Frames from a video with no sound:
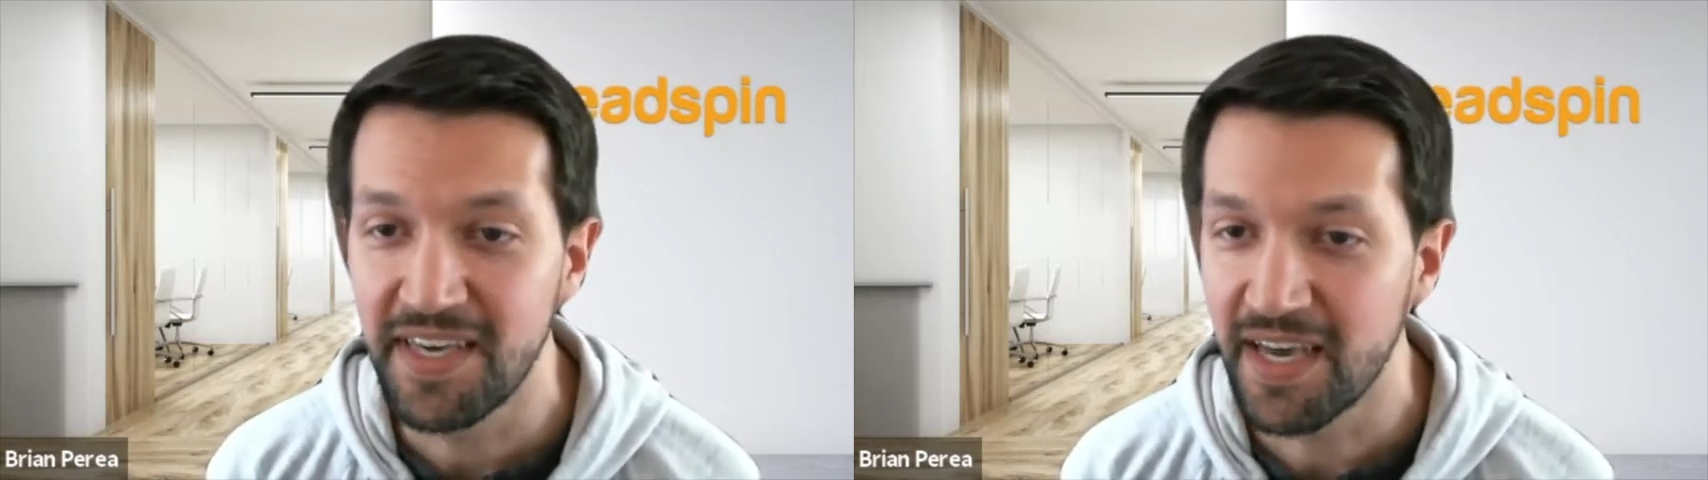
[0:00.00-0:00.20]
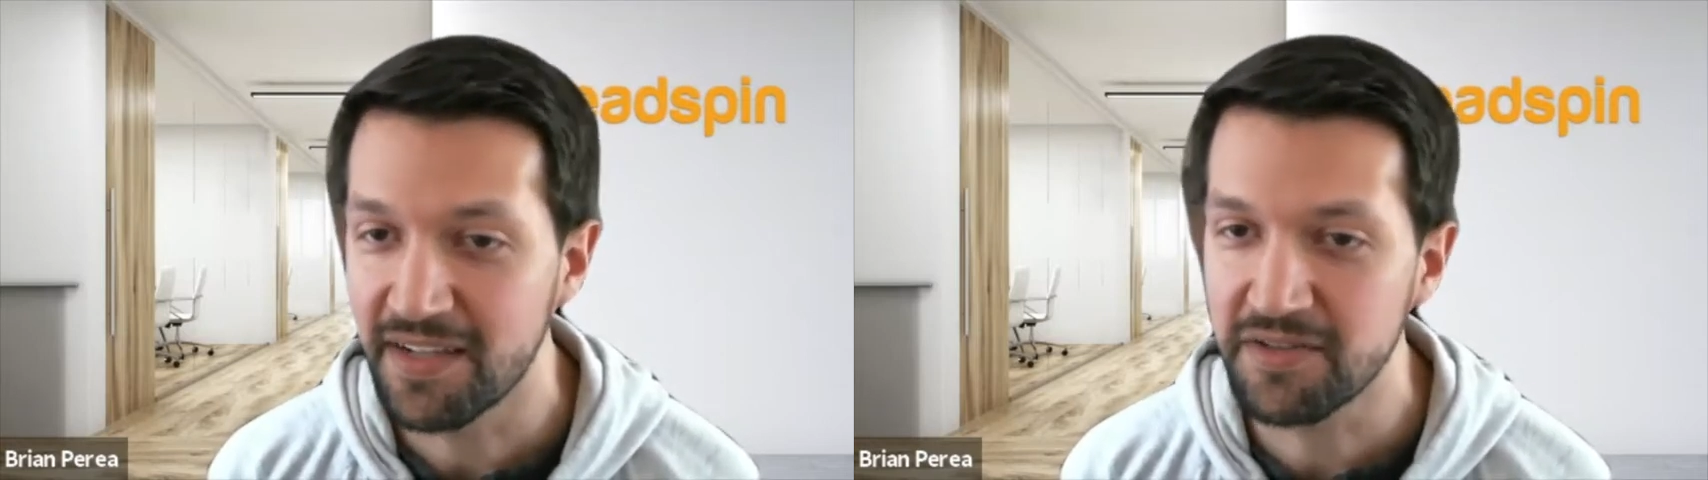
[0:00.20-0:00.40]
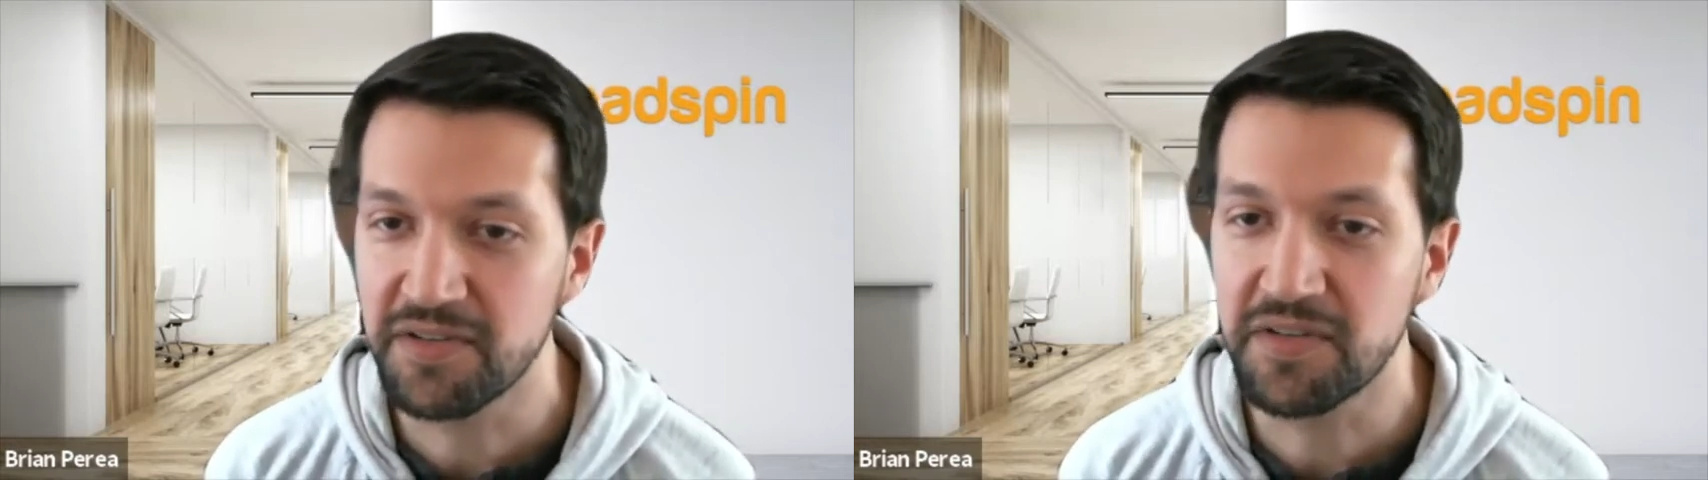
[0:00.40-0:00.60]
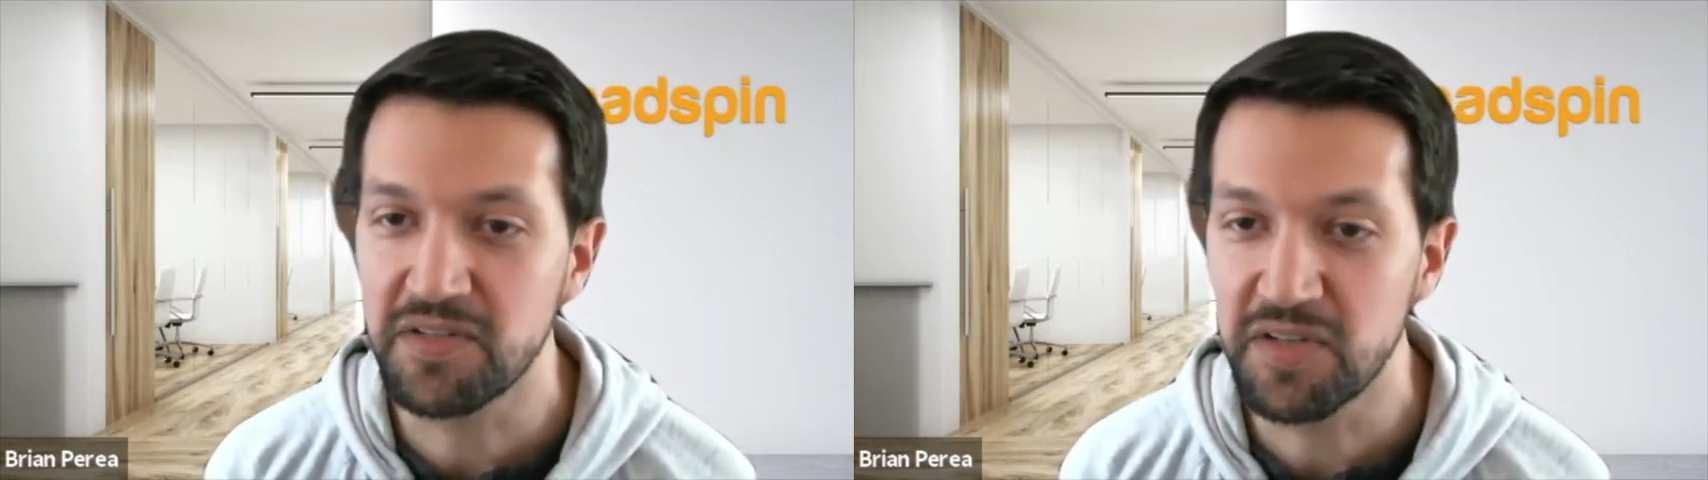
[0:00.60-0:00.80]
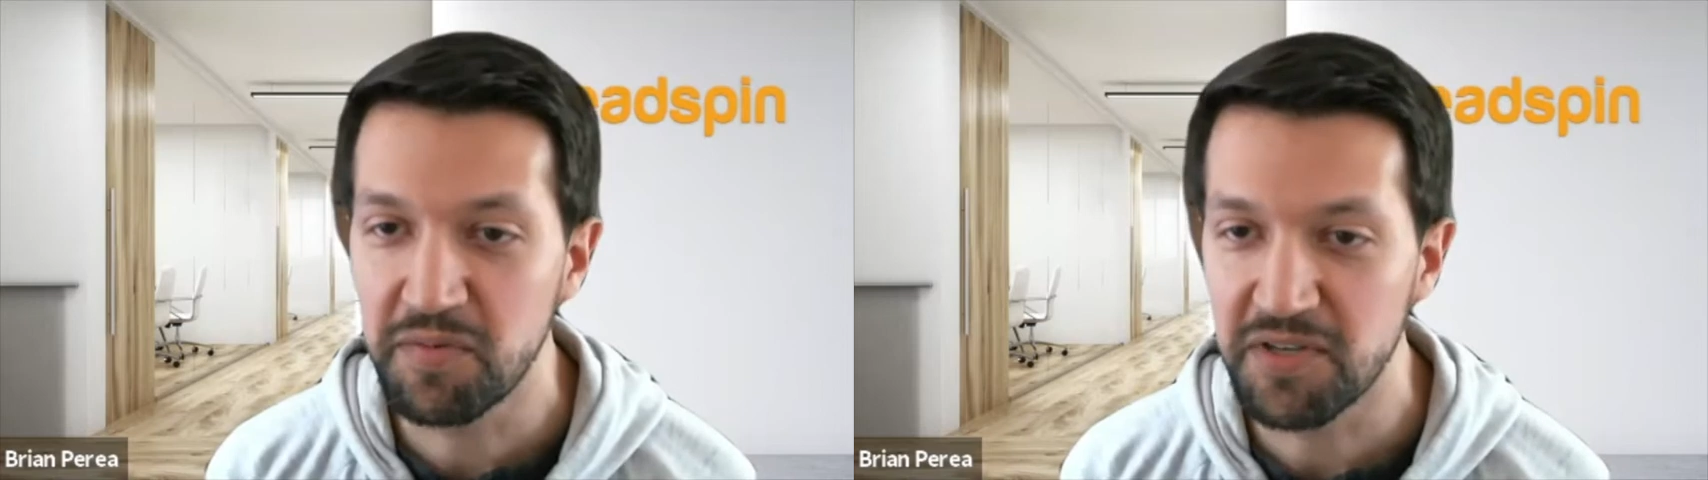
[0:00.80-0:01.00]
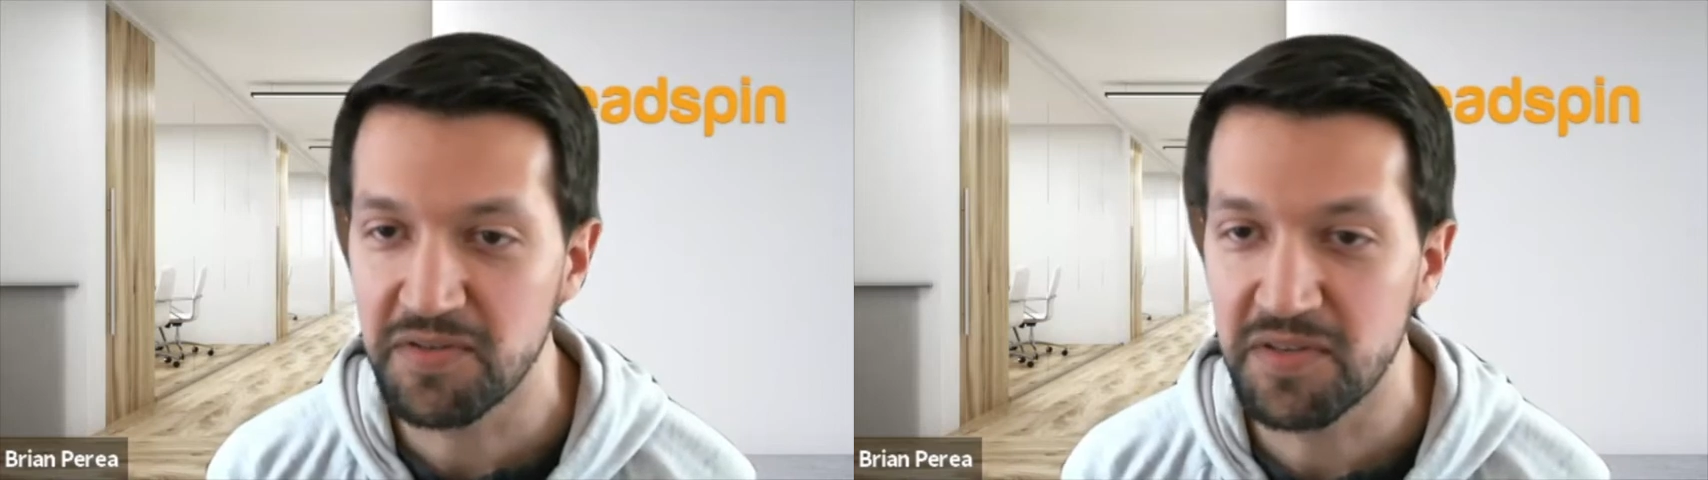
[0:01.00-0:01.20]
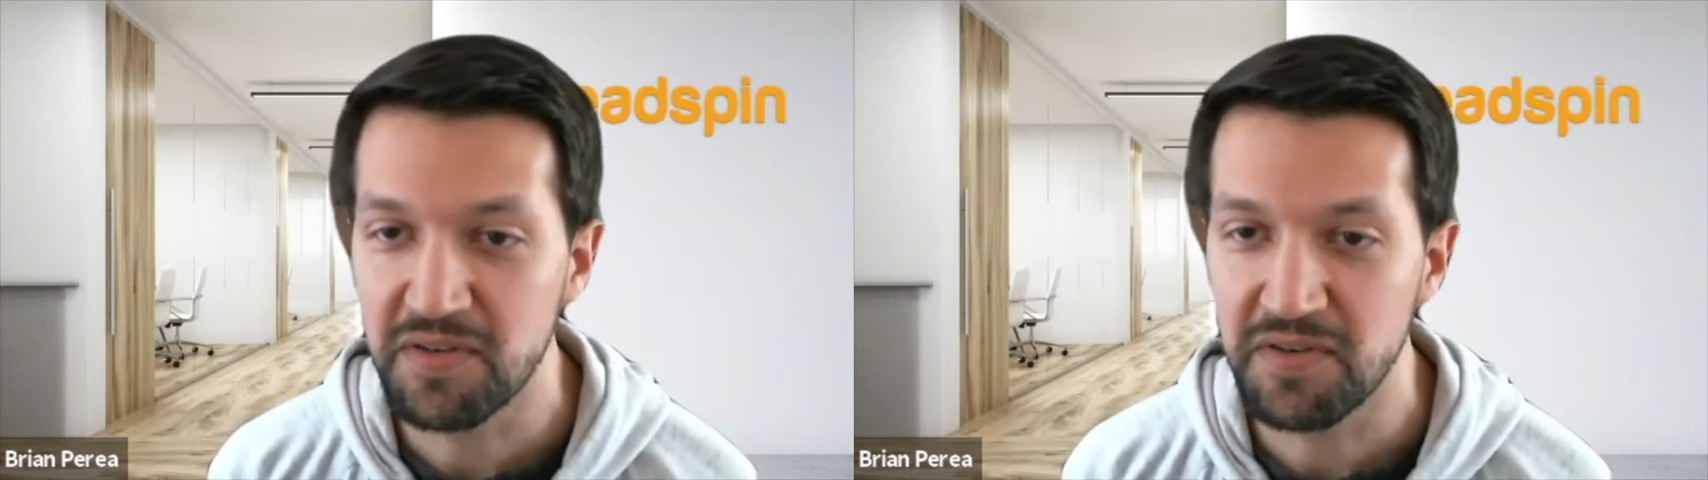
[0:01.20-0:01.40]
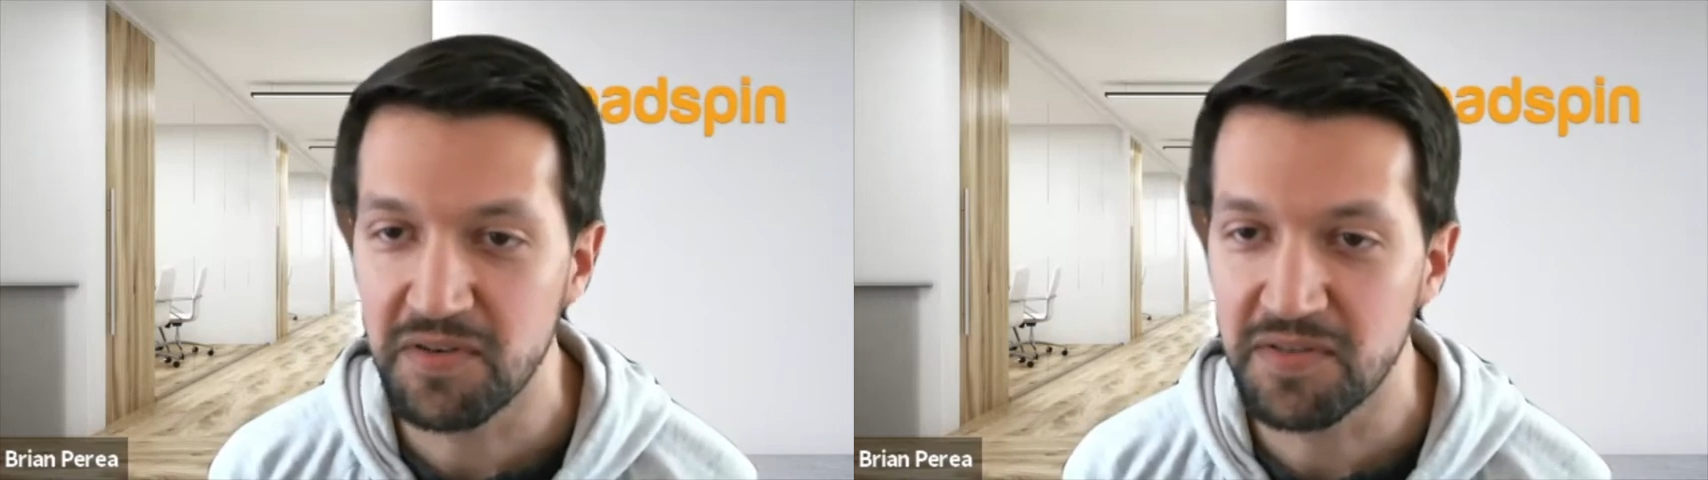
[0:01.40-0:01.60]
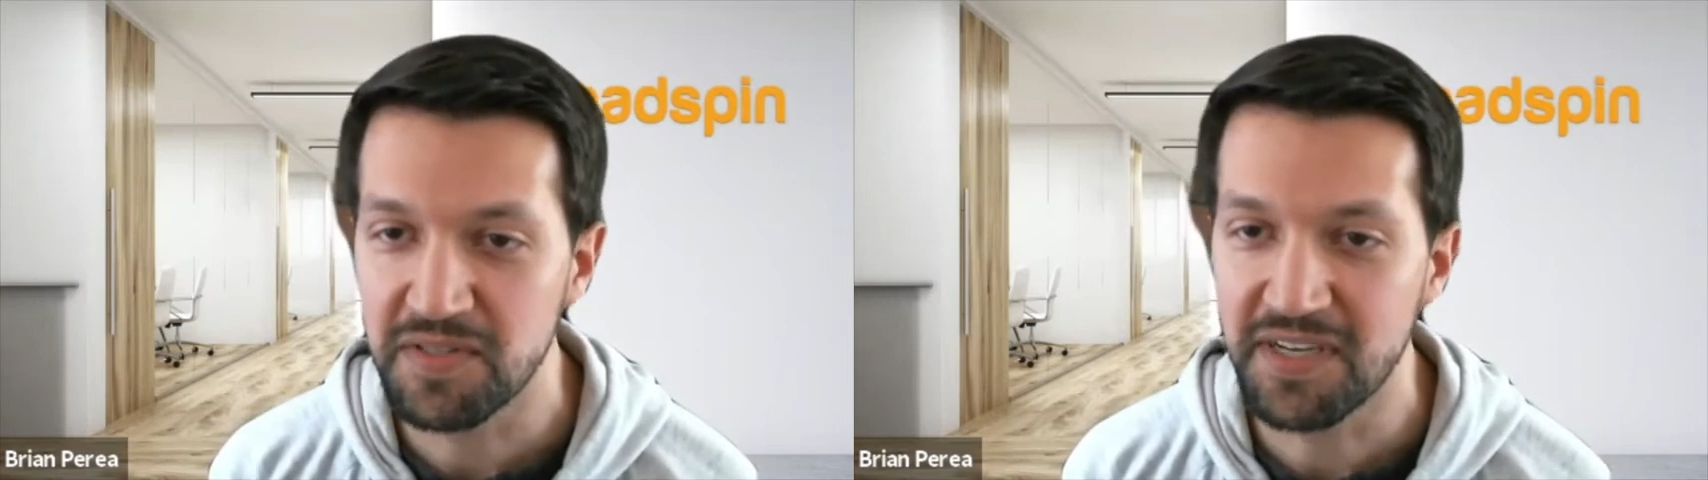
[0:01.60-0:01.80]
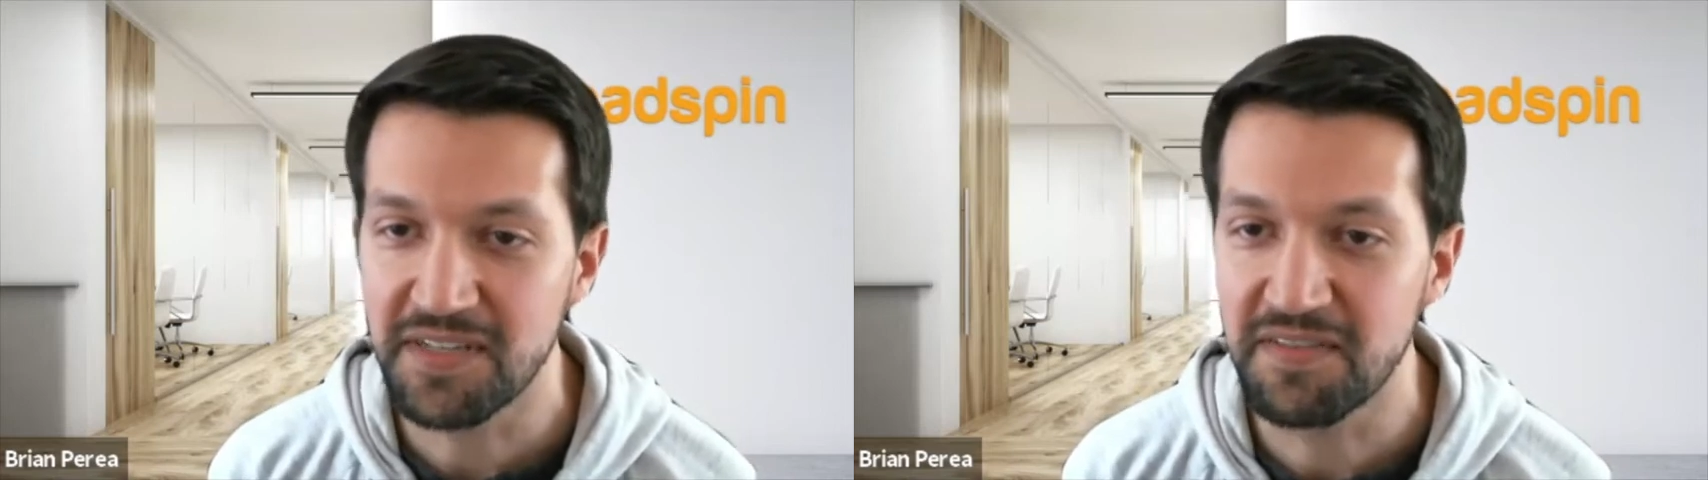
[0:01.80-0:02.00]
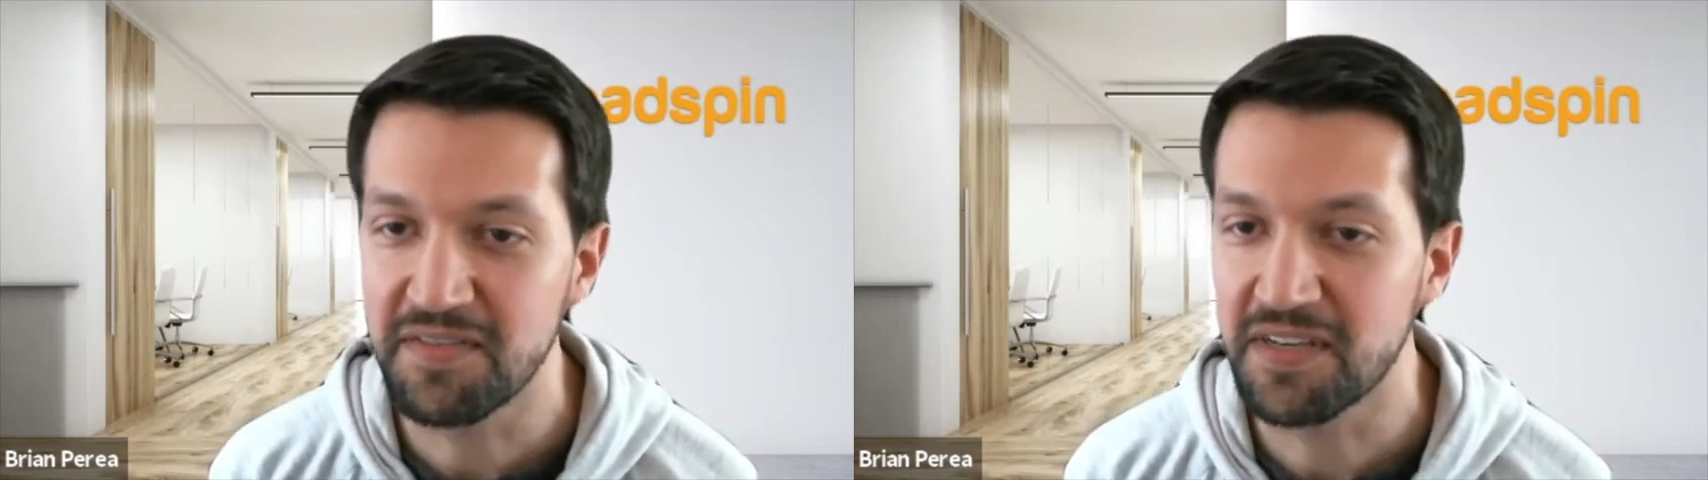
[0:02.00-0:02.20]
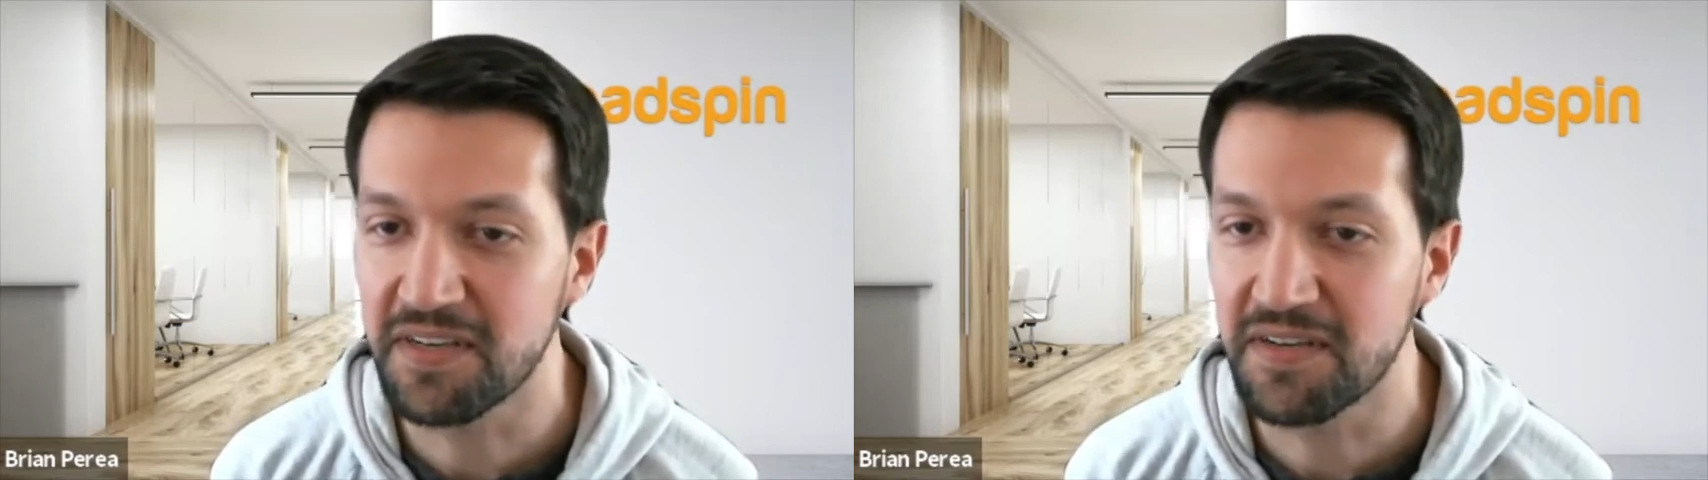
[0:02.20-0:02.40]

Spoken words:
and also contribute to scientific